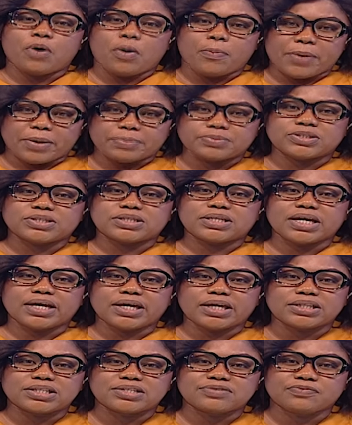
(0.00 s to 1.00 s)
pop up
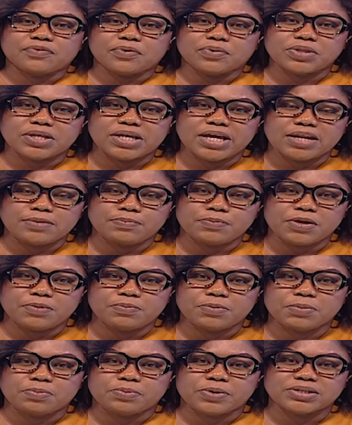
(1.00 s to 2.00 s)
tonight for the
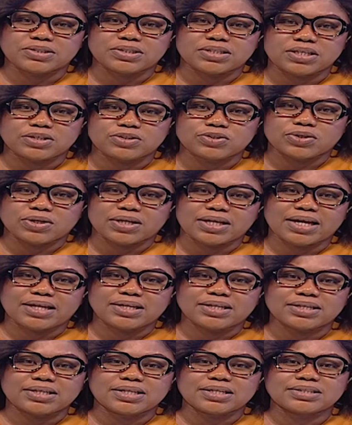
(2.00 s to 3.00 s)
NPP presidential
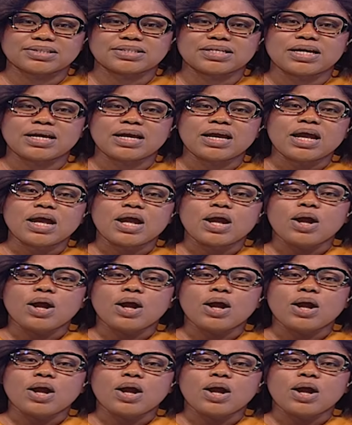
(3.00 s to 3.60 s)
candidates.